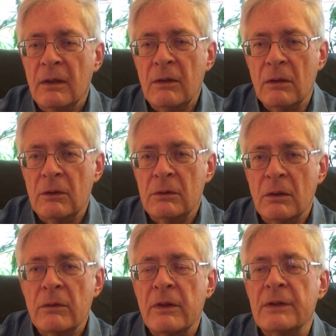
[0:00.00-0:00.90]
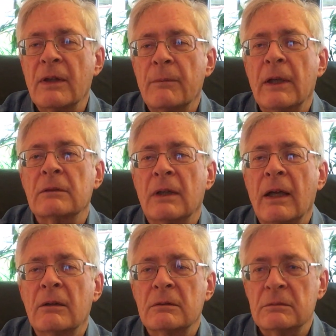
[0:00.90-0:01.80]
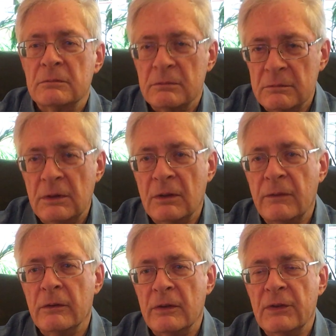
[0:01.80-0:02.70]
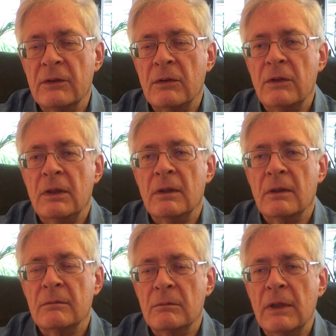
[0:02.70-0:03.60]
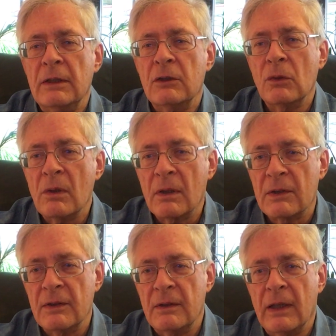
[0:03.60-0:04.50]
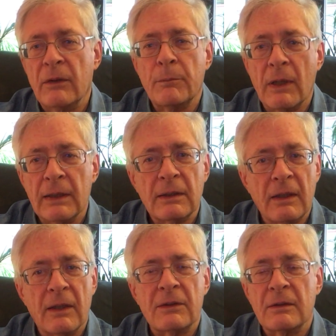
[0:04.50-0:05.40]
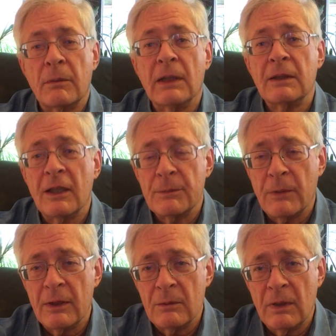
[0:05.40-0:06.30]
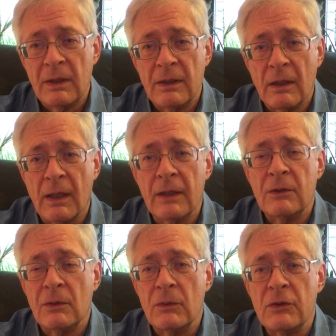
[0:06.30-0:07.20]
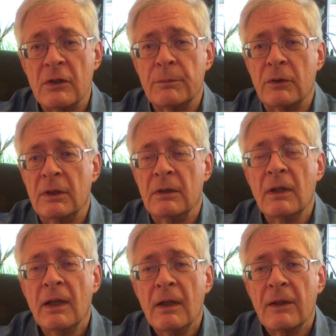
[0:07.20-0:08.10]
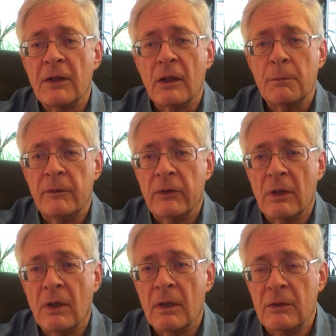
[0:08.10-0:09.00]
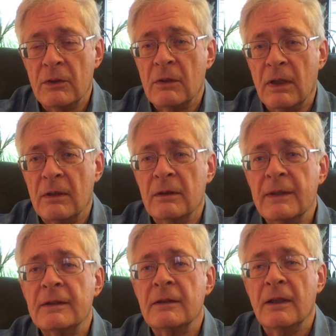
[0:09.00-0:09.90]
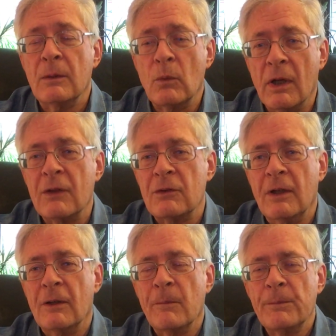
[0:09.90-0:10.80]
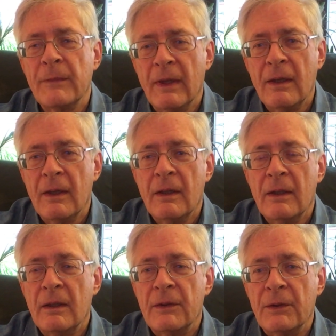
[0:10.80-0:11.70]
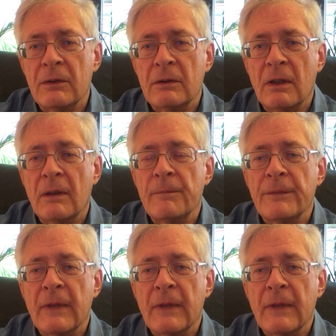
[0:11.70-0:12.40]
you know this about how, if you listen to the many talks and now the podcast. The podcast, by the way, iTunes, just put in Therapy for the Heart, and you can listen and watch now. So